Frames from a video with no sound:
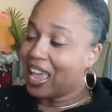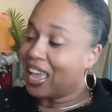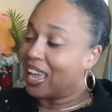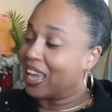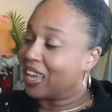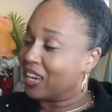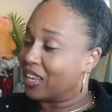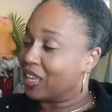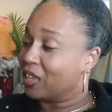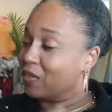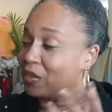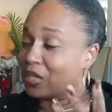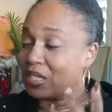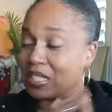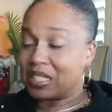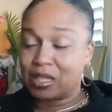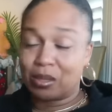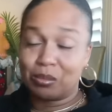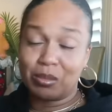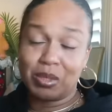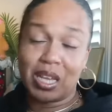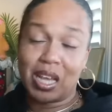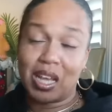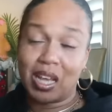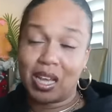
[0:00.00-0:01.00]
And even
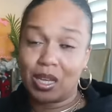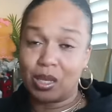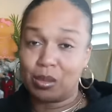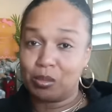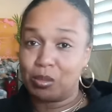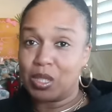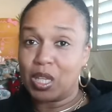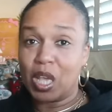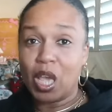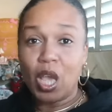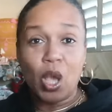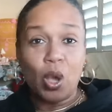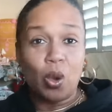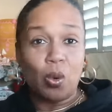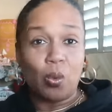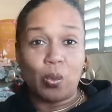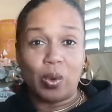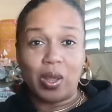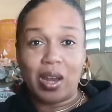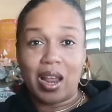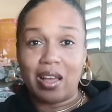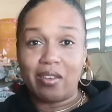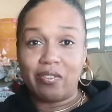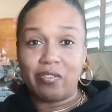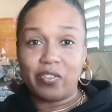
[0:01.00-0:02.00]
sometimes
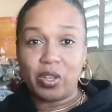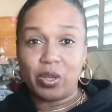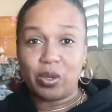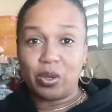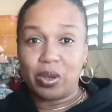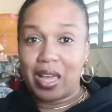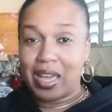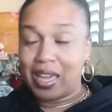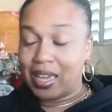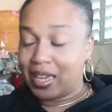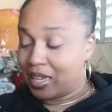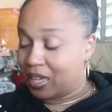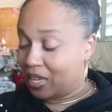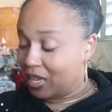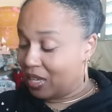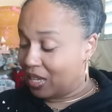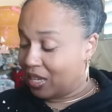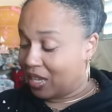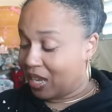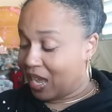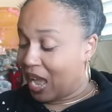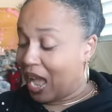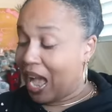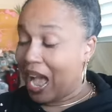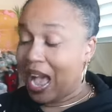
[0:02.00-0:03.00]
when I feel like
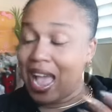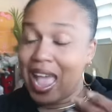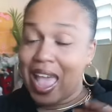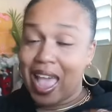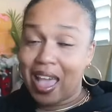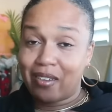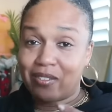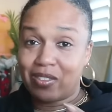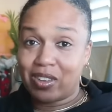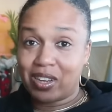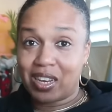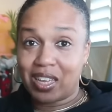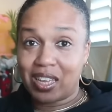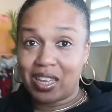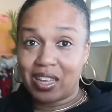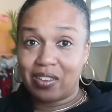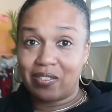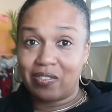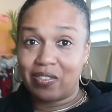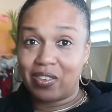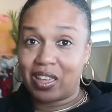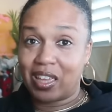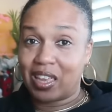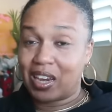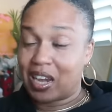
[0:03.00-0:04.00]
I have
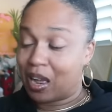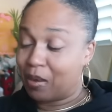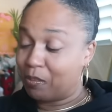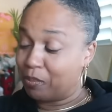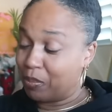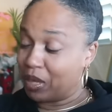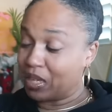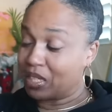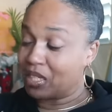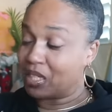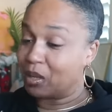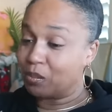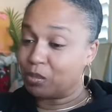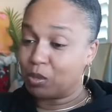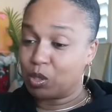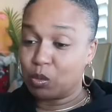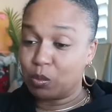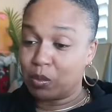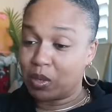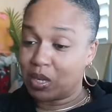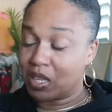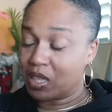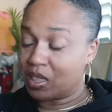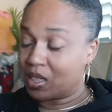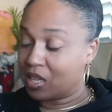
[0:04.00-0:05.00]
enough and I picked up too
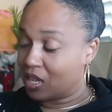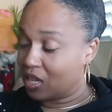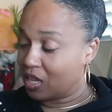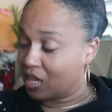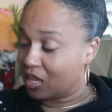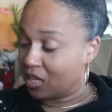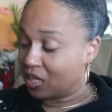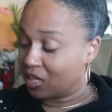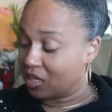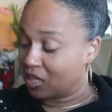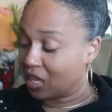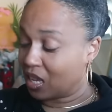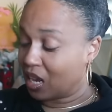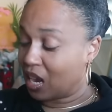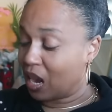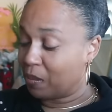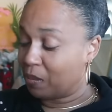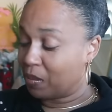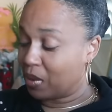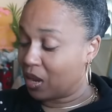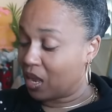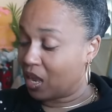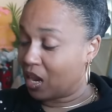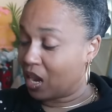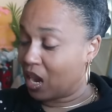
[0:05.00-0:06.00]
many things, and
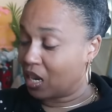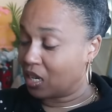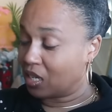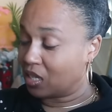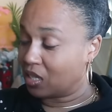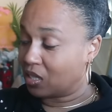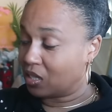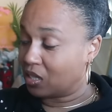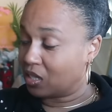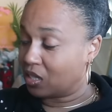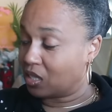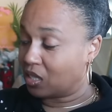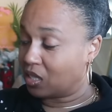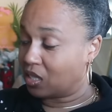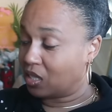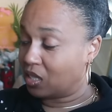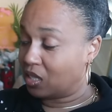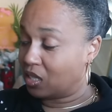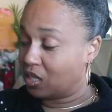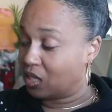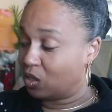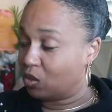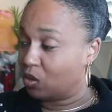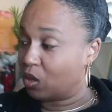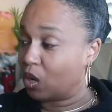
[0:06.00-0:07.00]
I'm, and I,
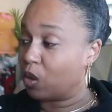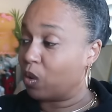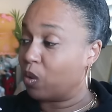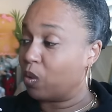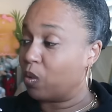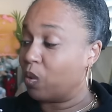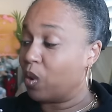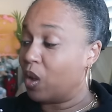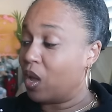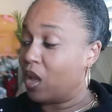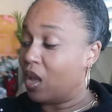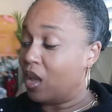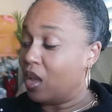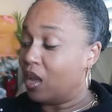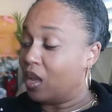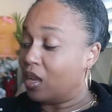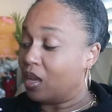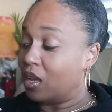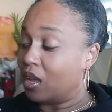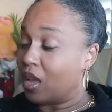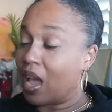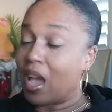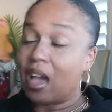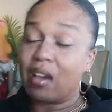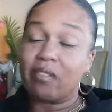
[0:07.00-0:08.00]
you know,
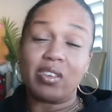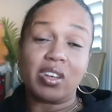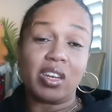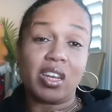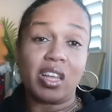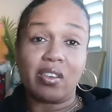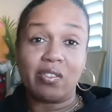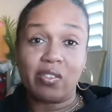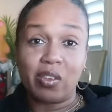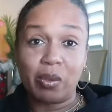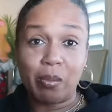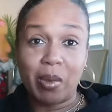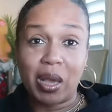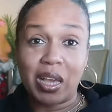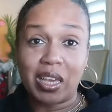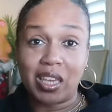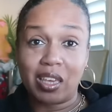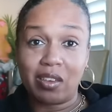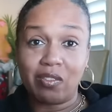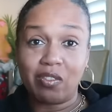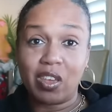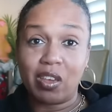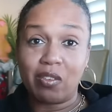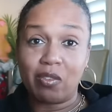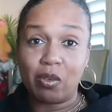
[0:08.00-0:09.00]
have enough in my
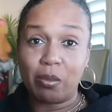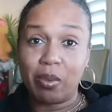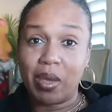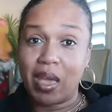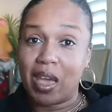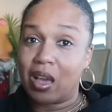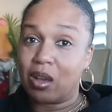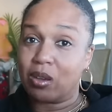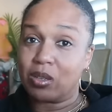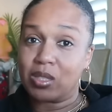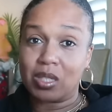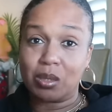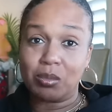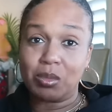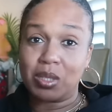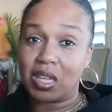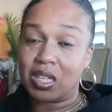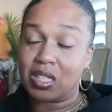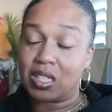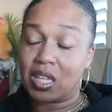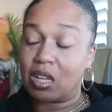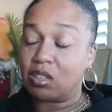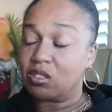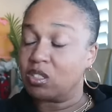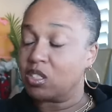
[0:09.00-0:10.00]
gift giving pile,
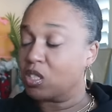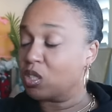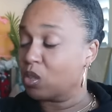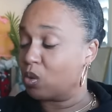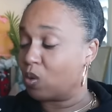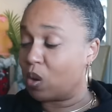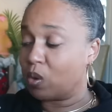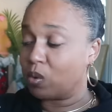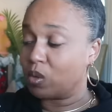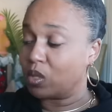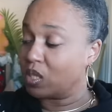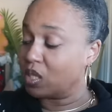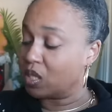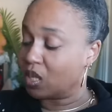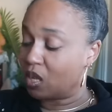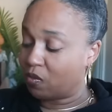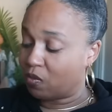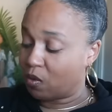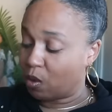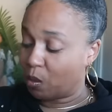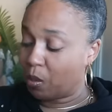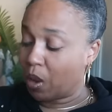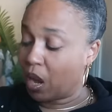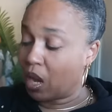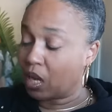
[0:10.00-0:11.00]
sometimes I'll just throw this
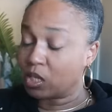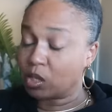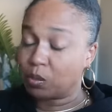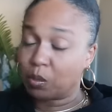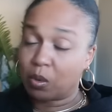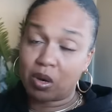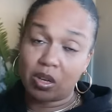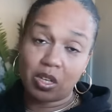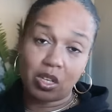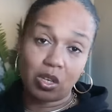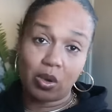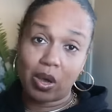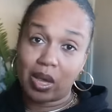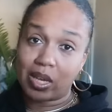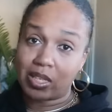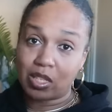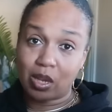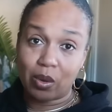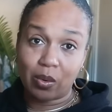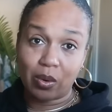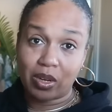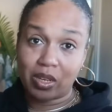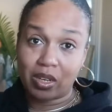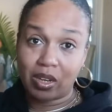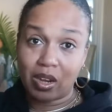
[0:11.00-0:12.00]
stuff on Poshmark. You guys
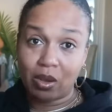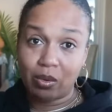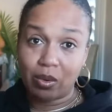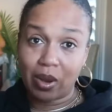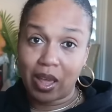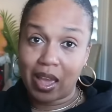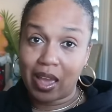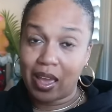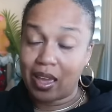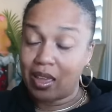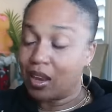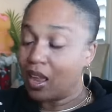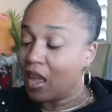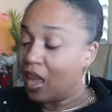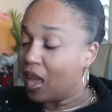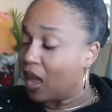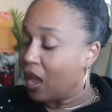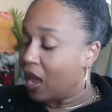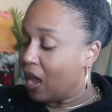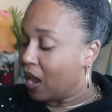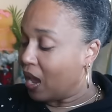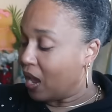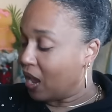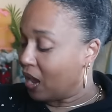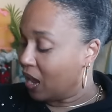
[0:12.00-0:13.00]
already know that.
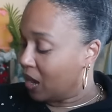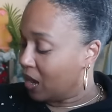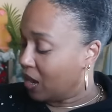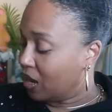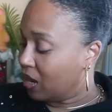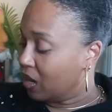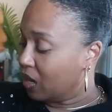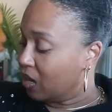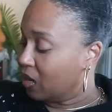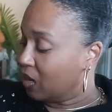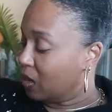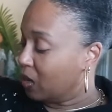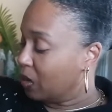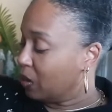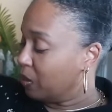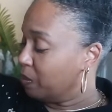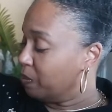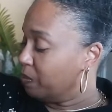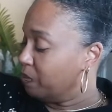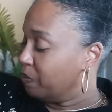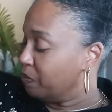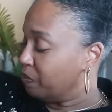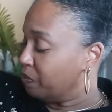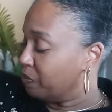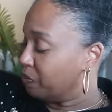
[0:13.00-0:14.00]
And,
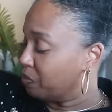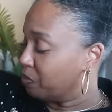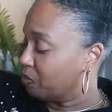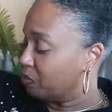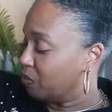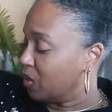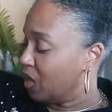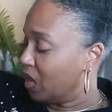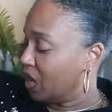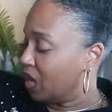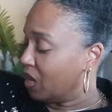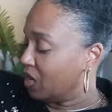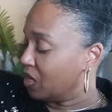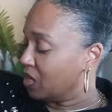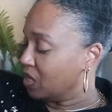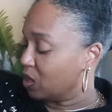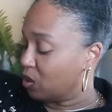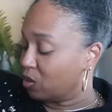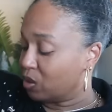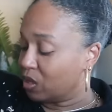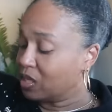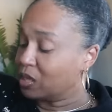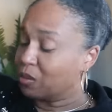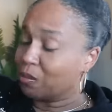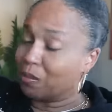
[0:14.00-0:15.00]
um, yeah,
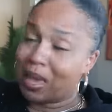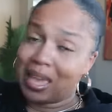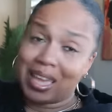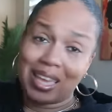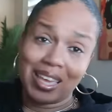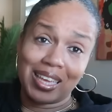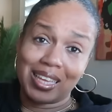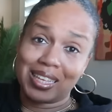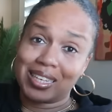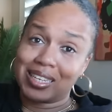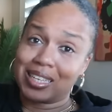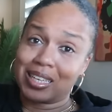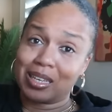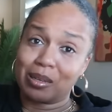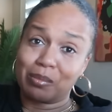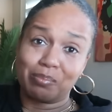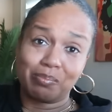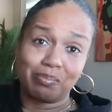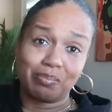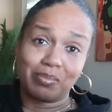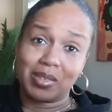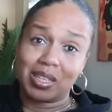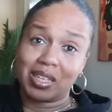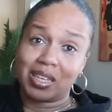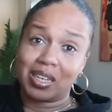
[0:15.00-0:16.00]
so this may end
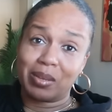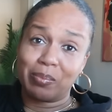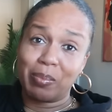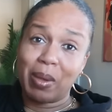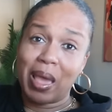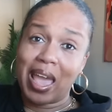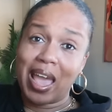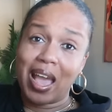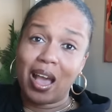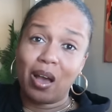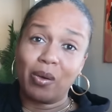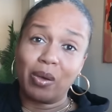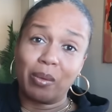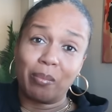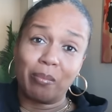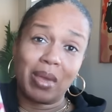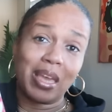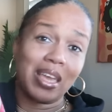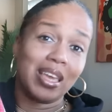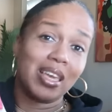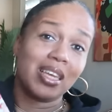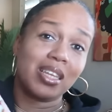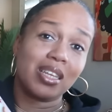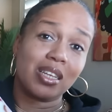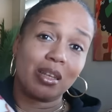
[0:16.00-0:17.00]
up in the pile. It
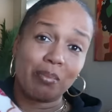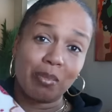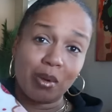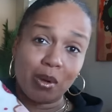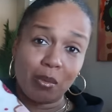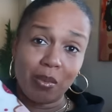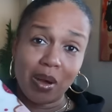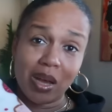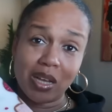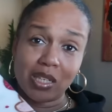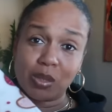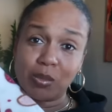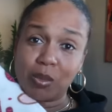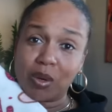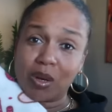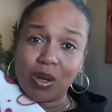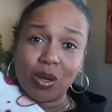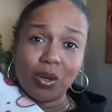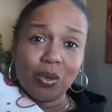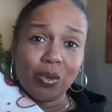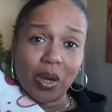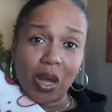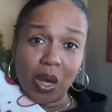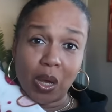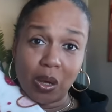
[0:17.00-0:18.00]
may end up on Poshmark.
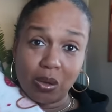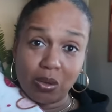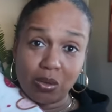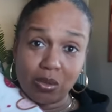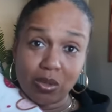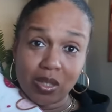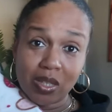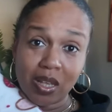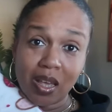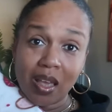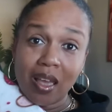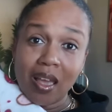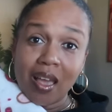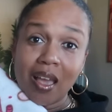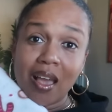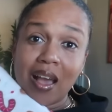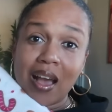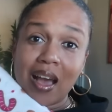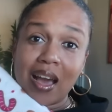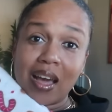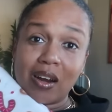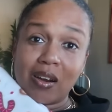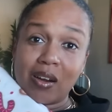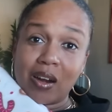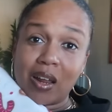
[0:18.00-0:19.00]
Who knows?
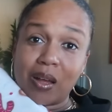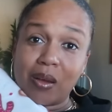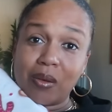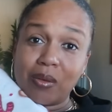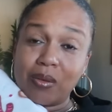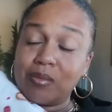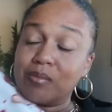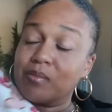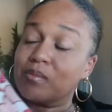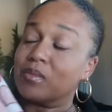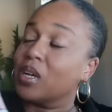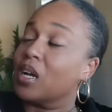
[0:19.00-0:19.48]
I don't know.